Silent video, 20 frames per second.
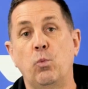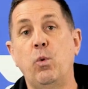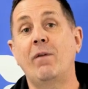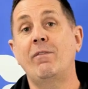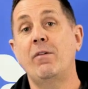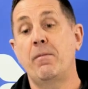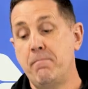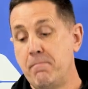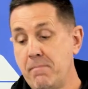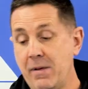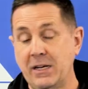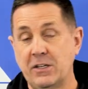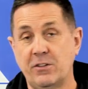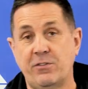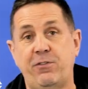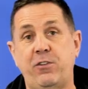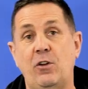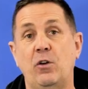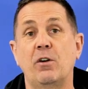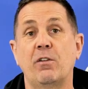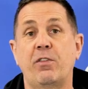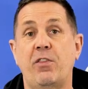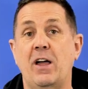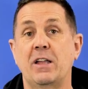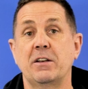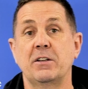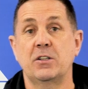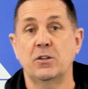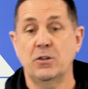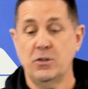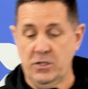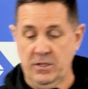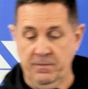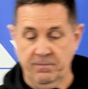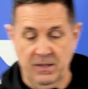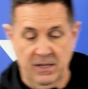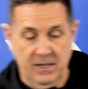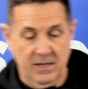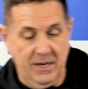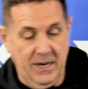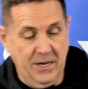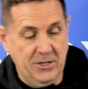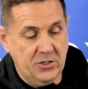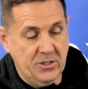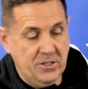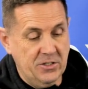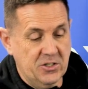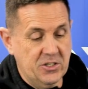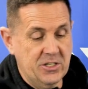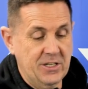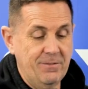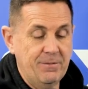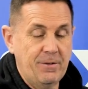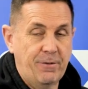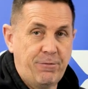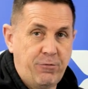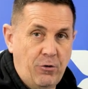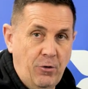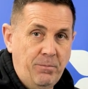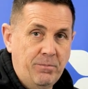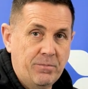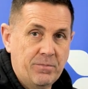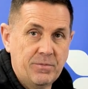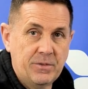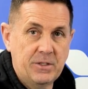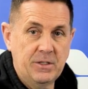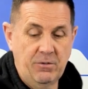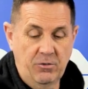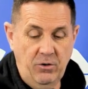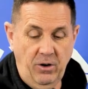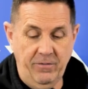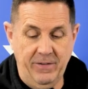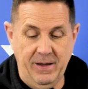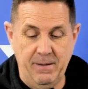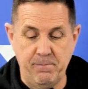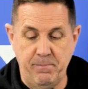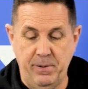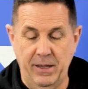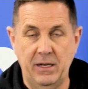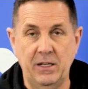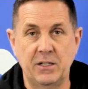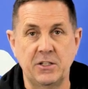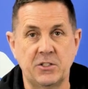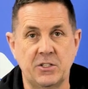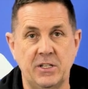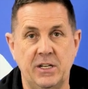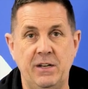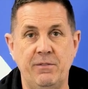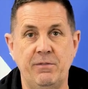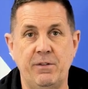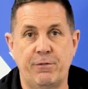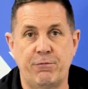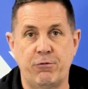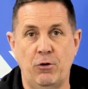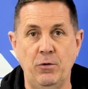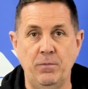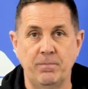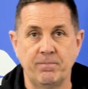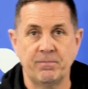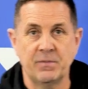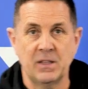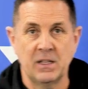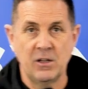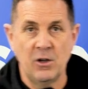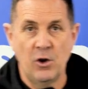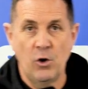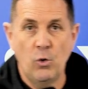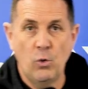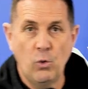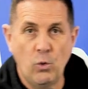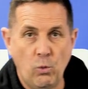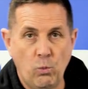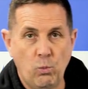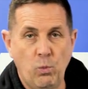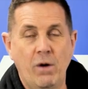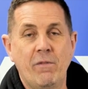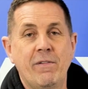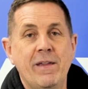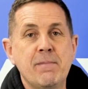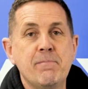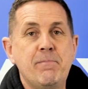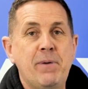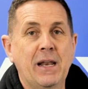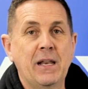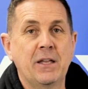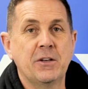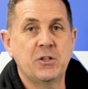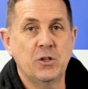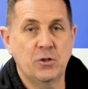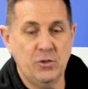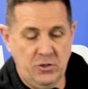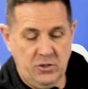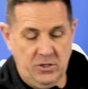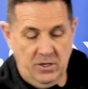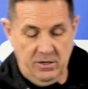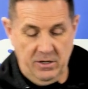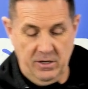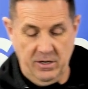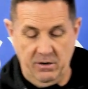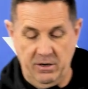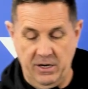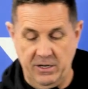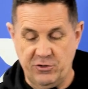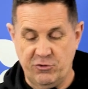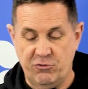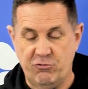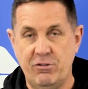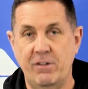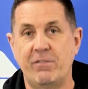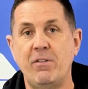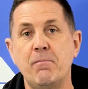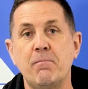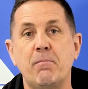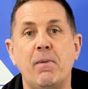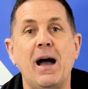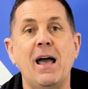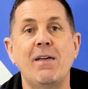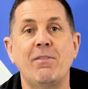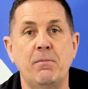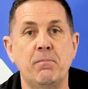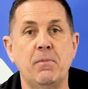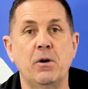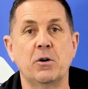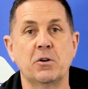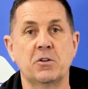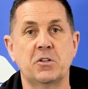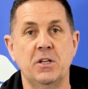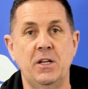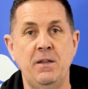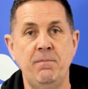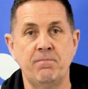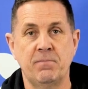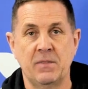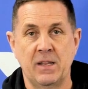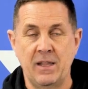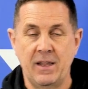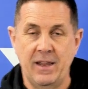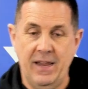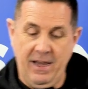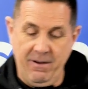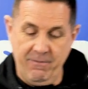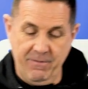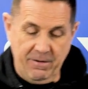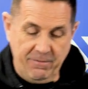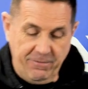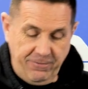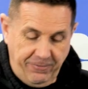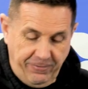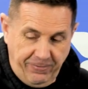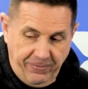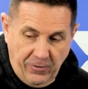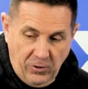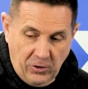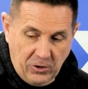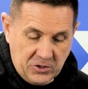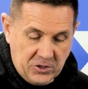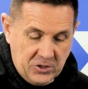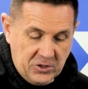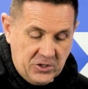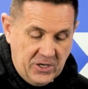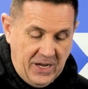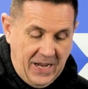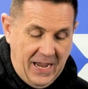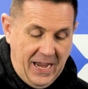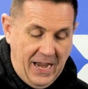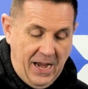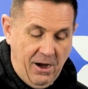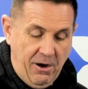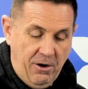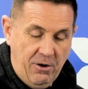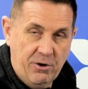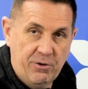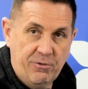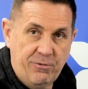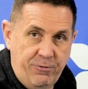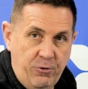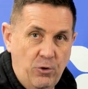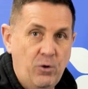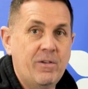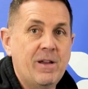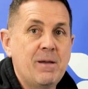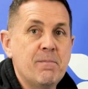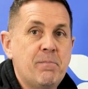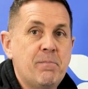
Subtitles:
what the mixed flow fan does, as you can see in the front, you've got the impellers in the front. What the impeller does, it's driven by the motor, it then forces air through the